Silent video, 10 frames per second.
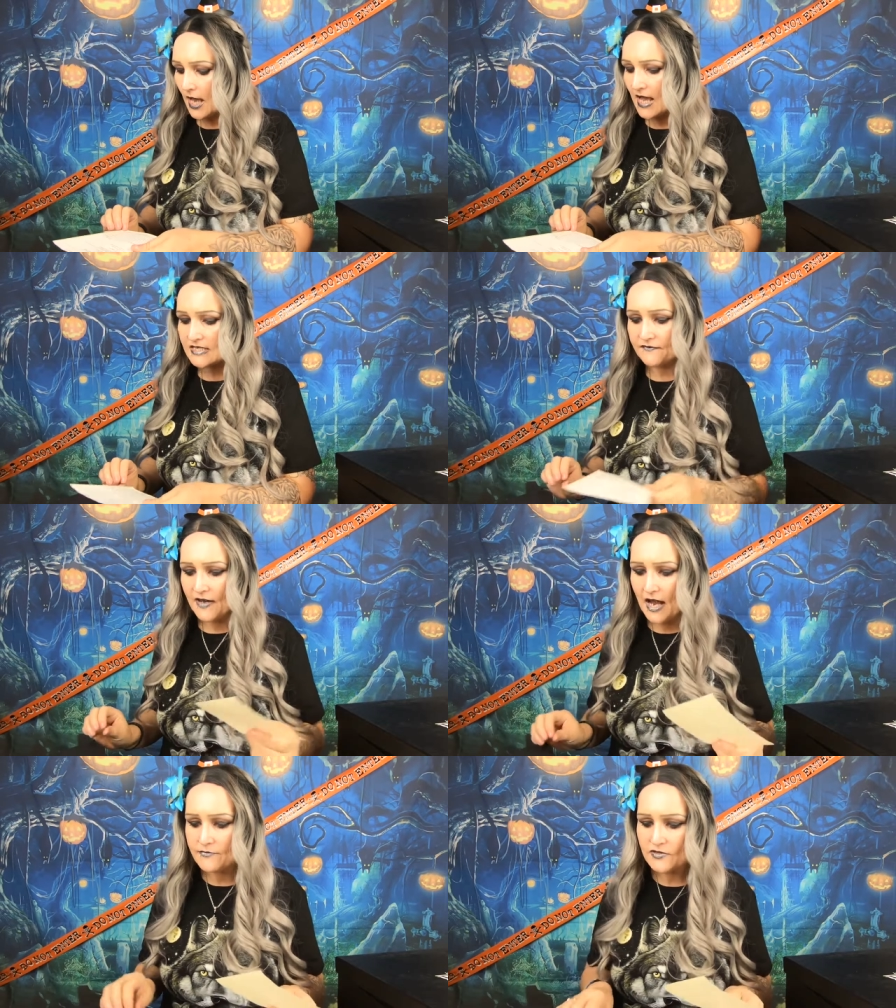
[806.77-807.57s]
as
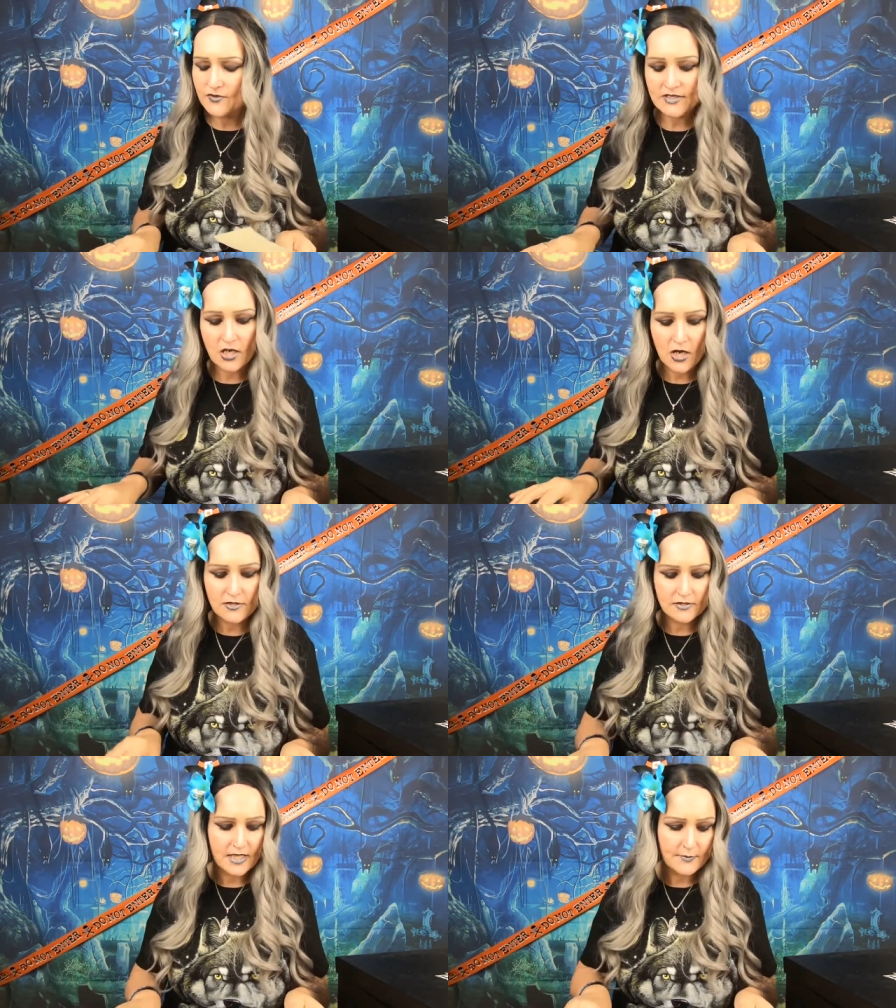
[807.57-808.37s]
far as
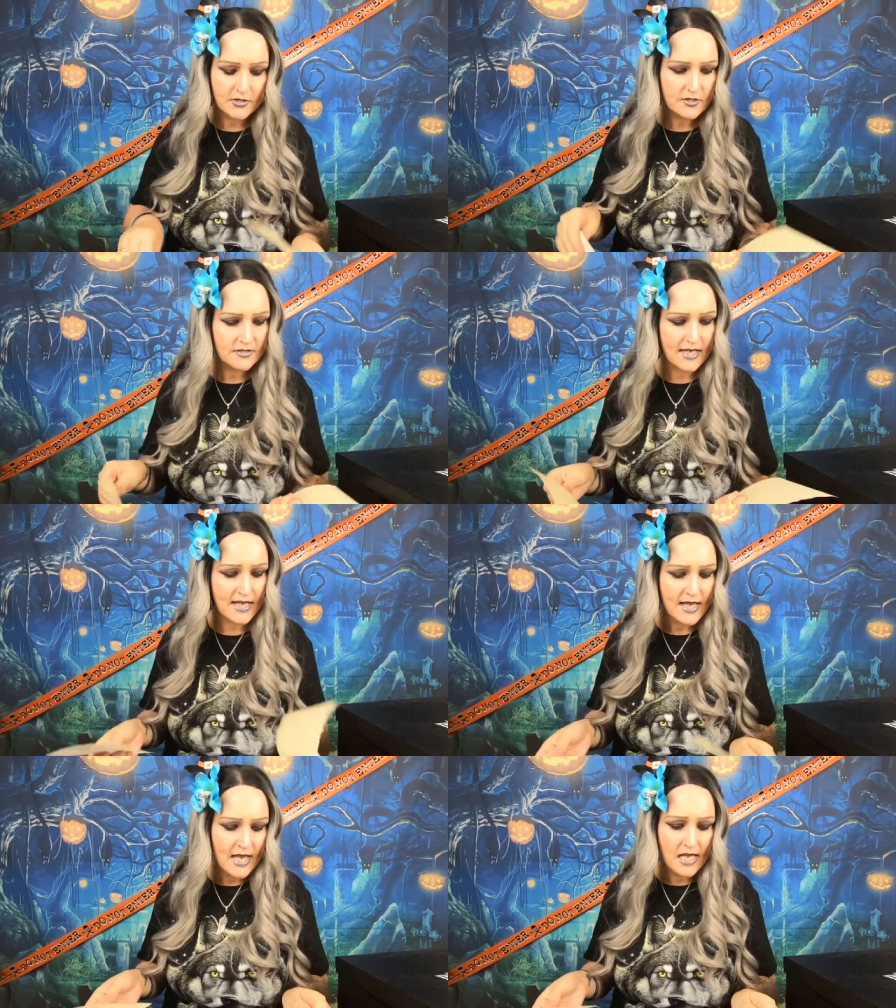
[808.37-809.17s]
returns, let me just
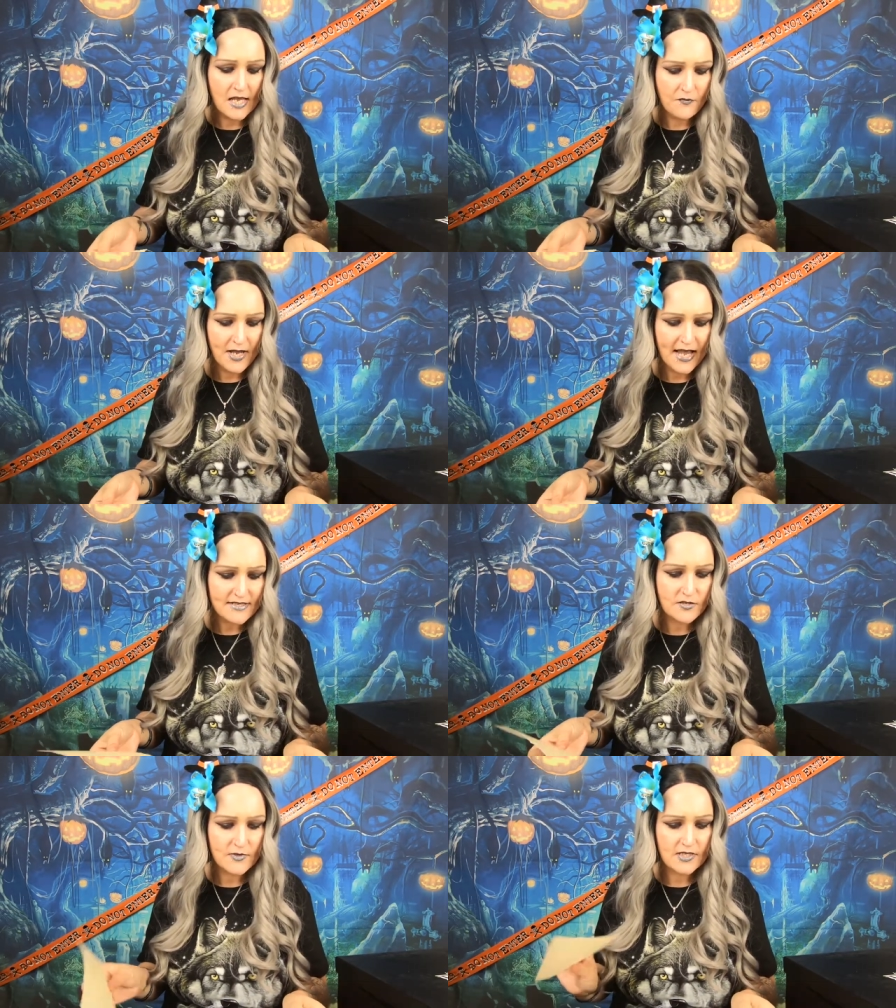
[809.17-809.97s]
say, if we
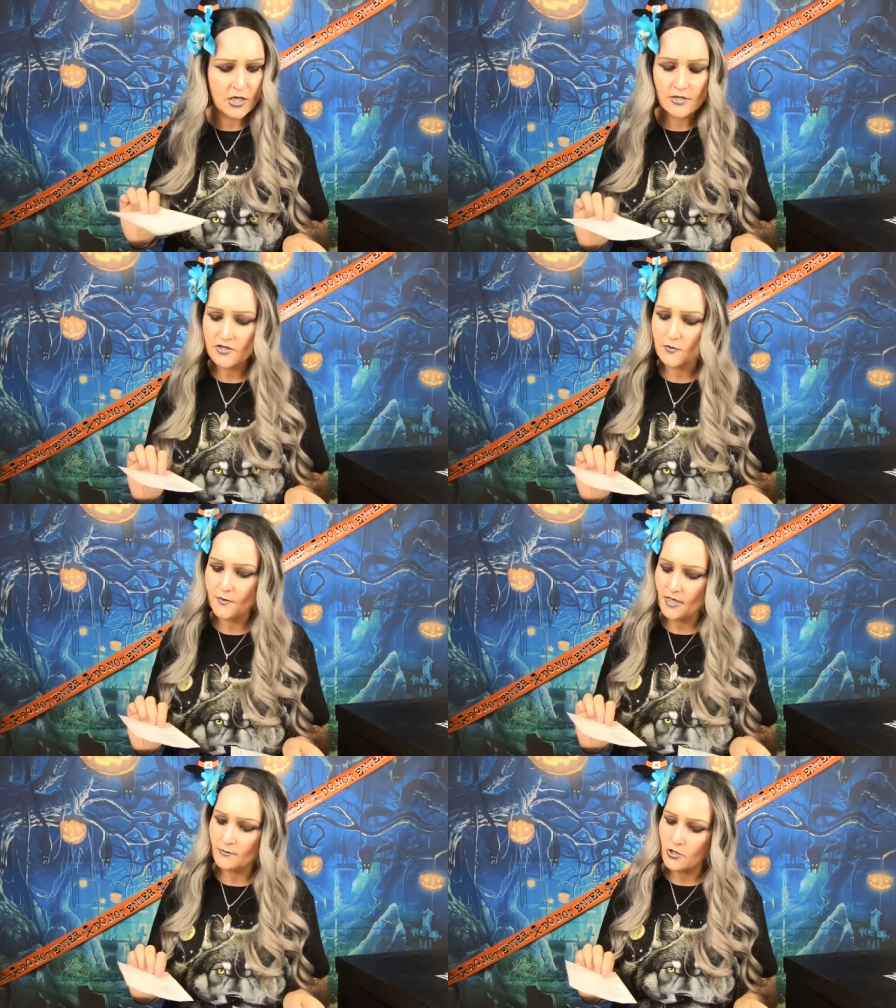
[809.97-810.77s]
had to return
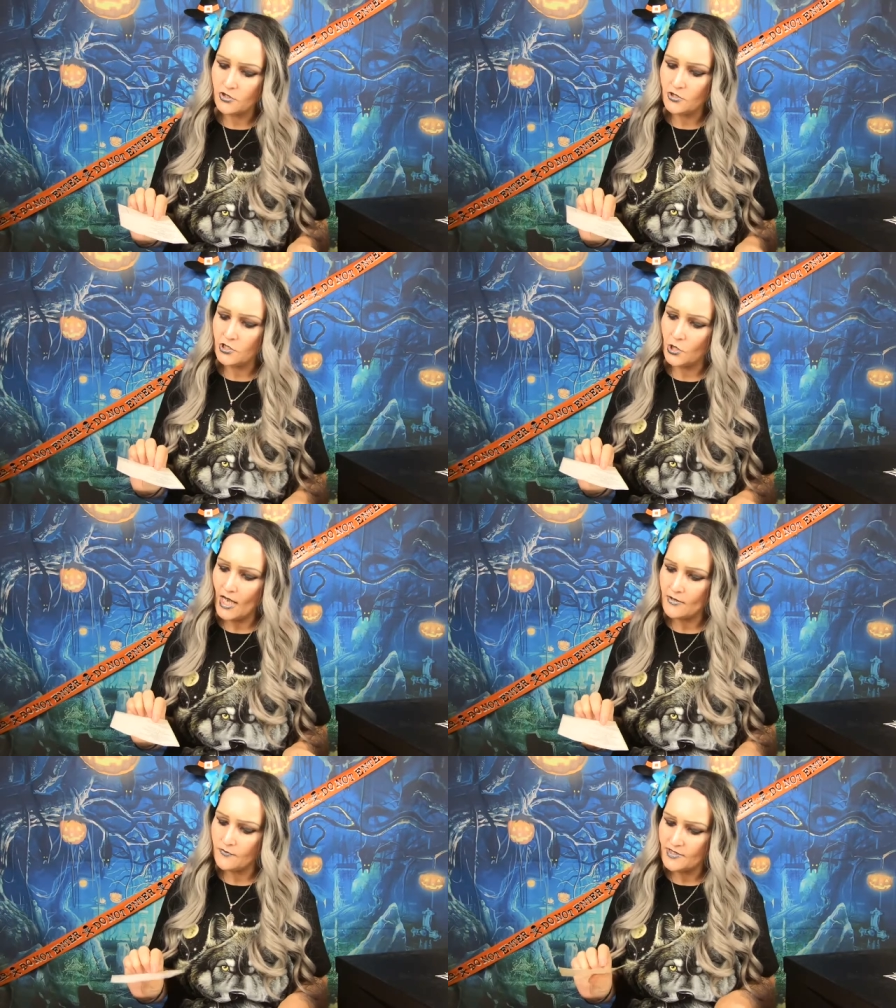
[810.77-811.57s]
something, I'm not too sure
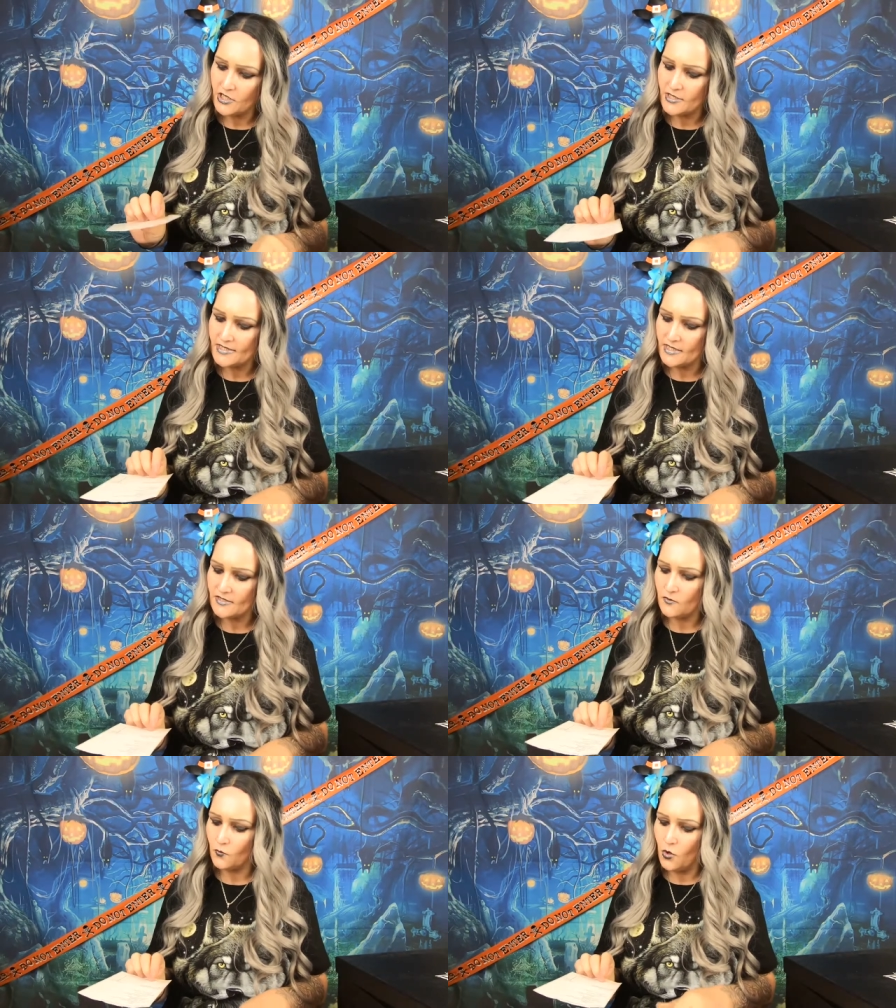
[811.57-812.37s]
how the return
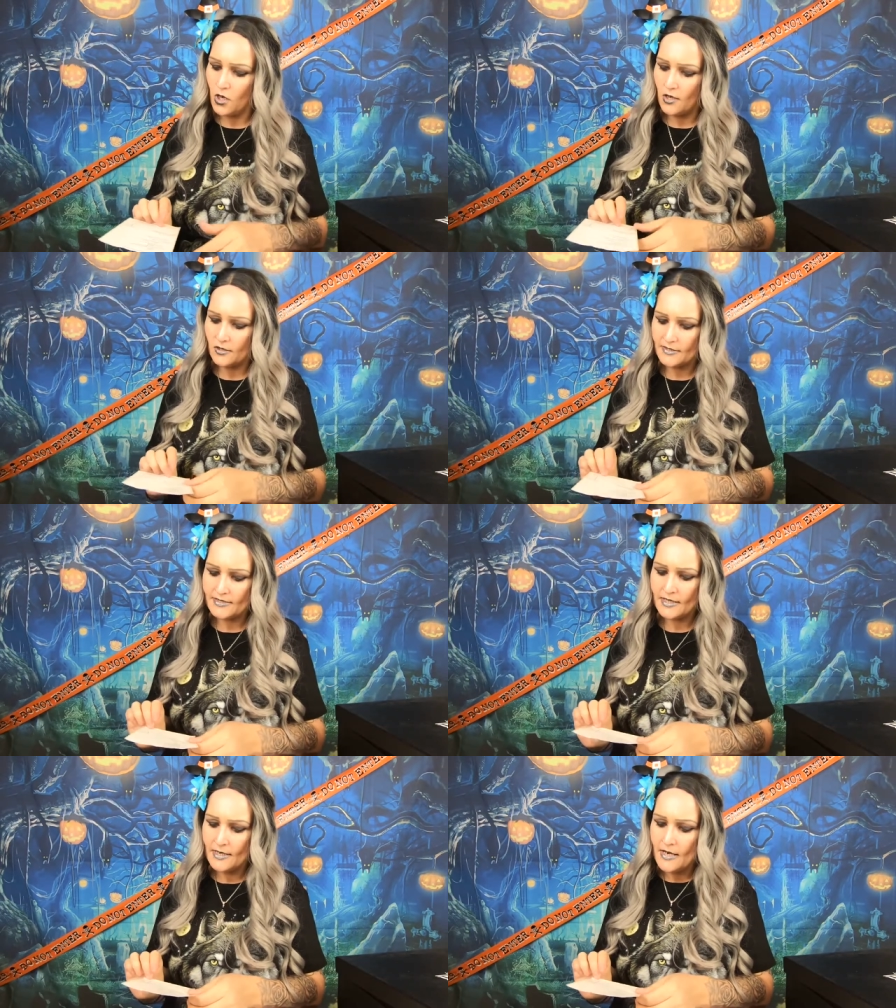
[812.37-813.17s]
system
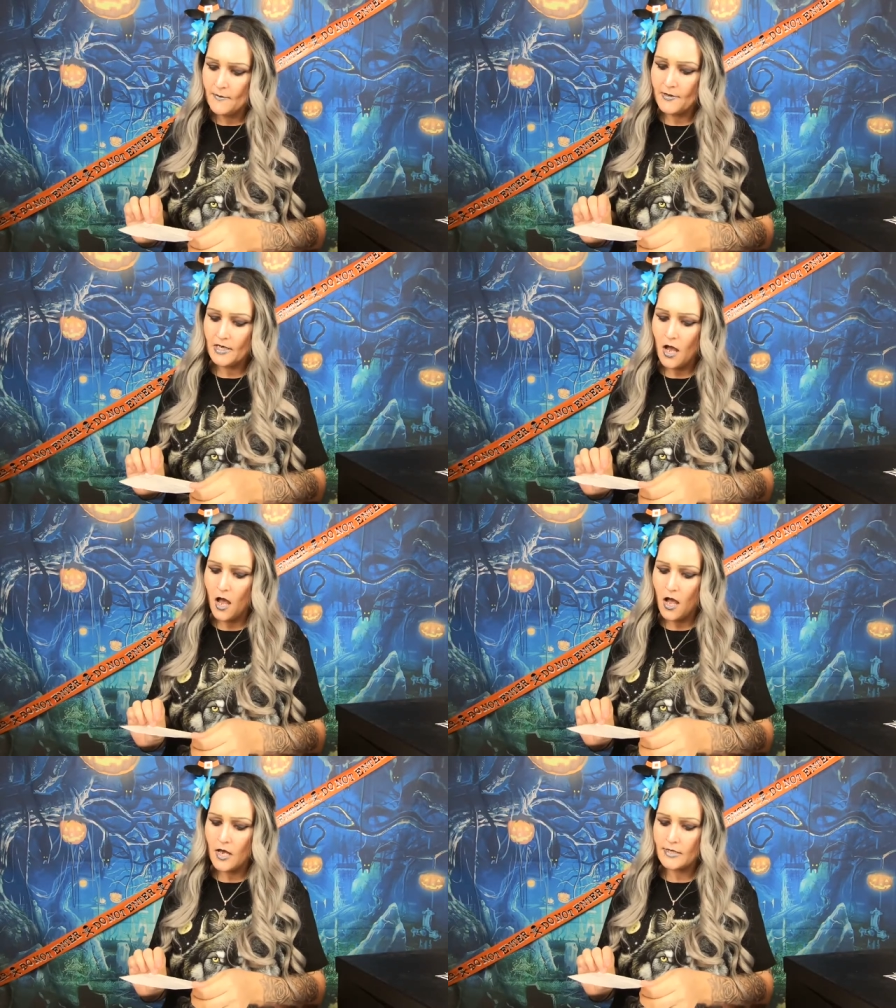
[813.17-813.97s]
works,
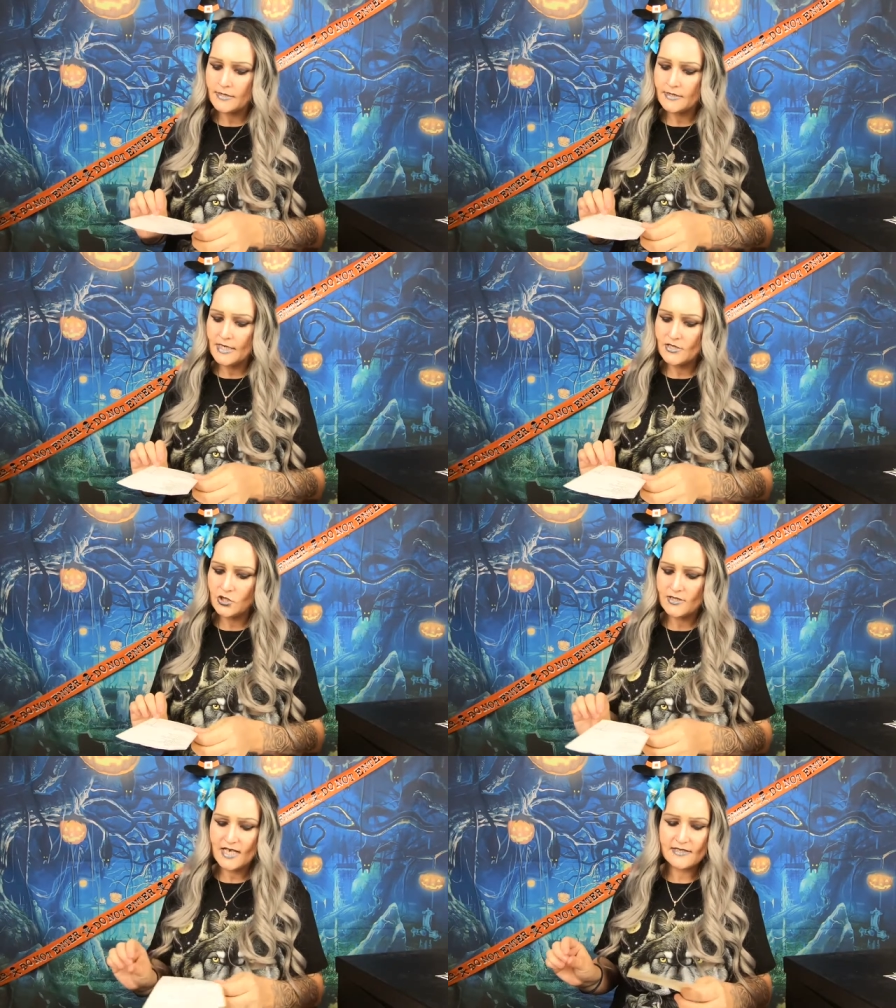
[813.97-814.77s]
because it
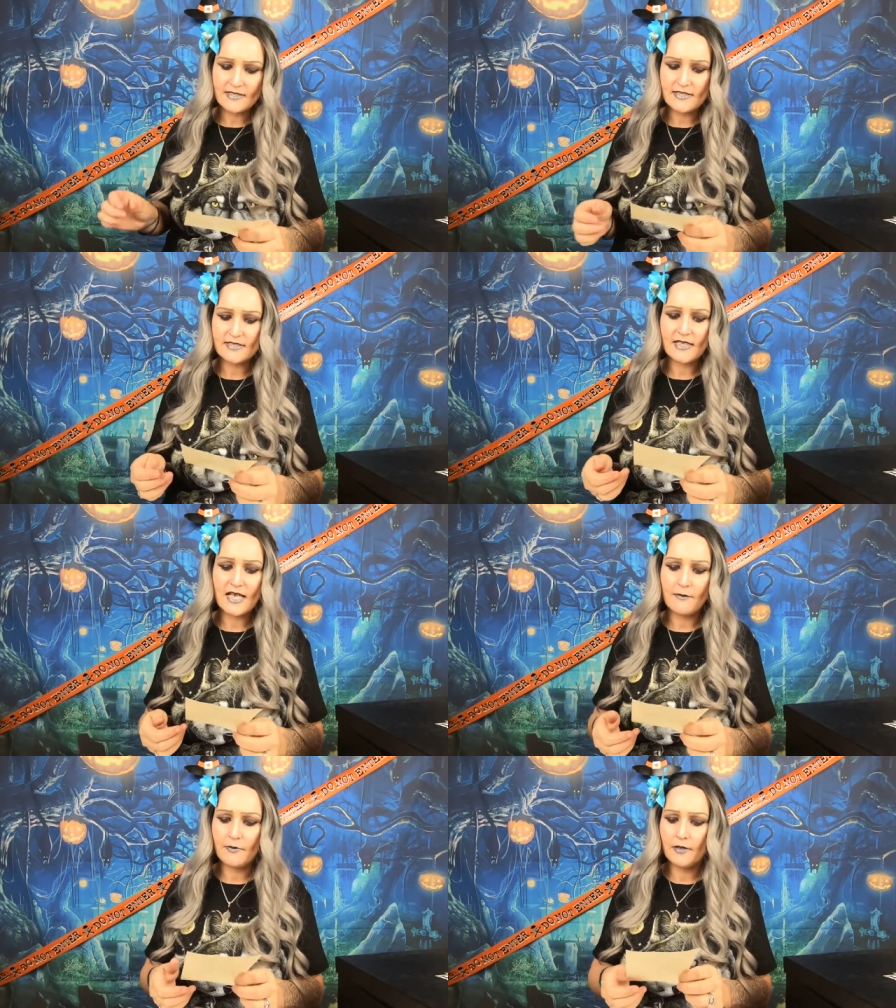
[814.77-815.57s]
just has this
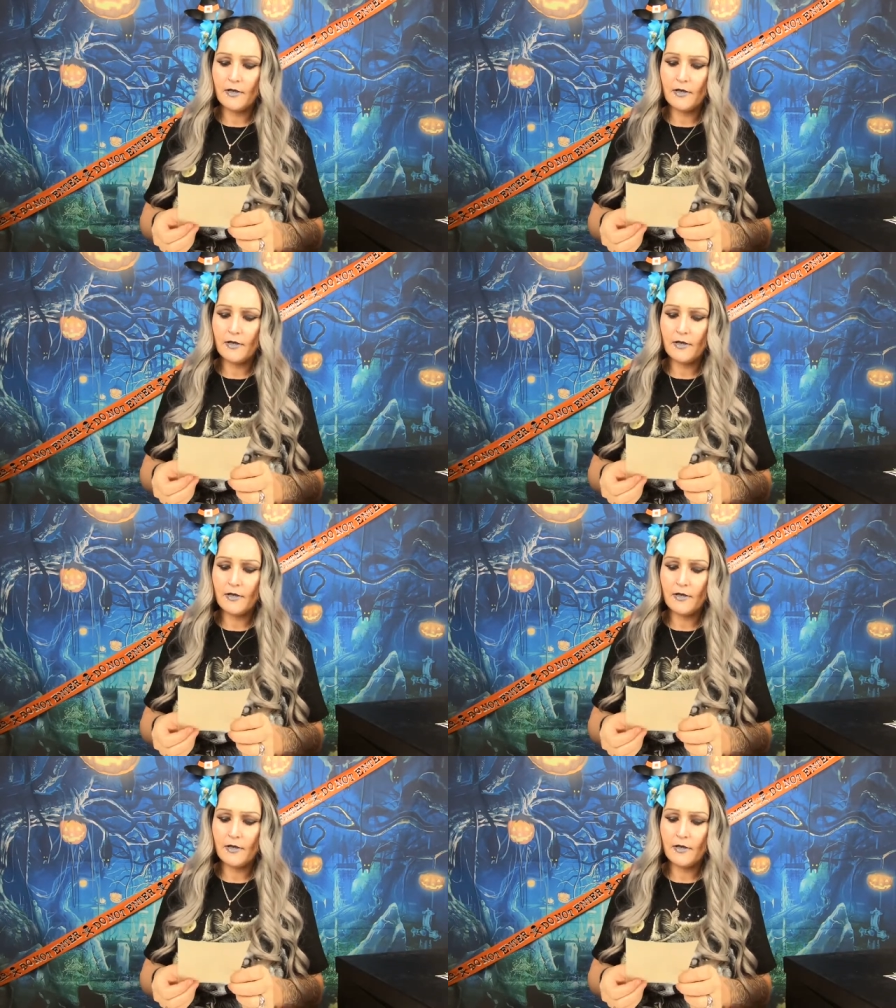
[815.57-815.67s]
slip.